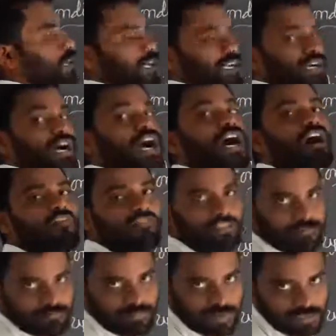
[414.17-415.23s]
how it's
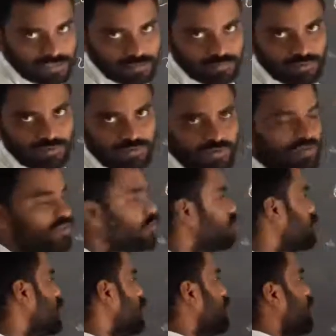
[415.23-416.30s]
possible. So that we
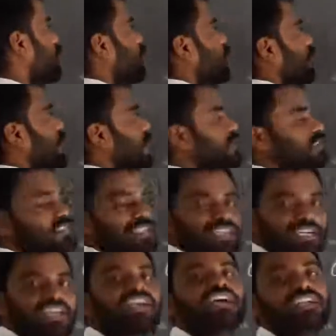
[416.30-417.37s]
call as
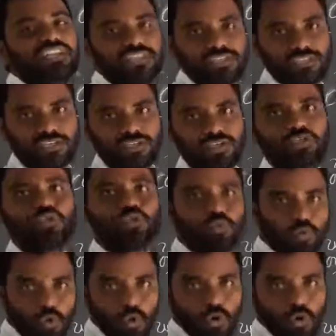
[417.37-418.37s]
conditions to know